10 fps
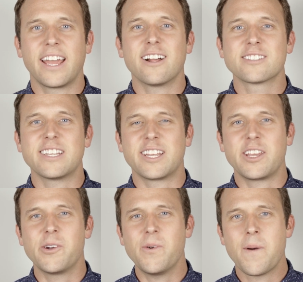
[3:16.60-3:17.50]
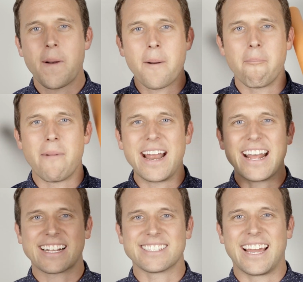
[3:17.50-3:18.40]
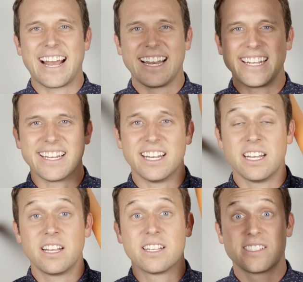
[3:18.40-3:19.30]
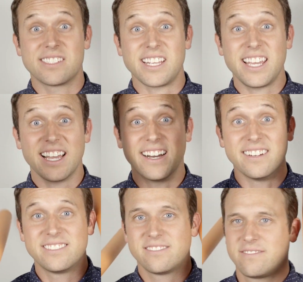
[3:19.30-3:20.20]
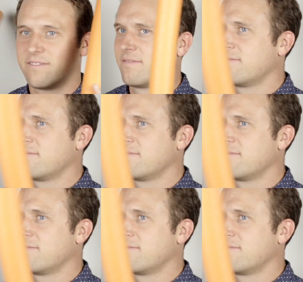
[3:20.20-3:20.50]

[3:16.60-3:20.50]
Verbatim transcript: and I'll send you my next light idea. See ya!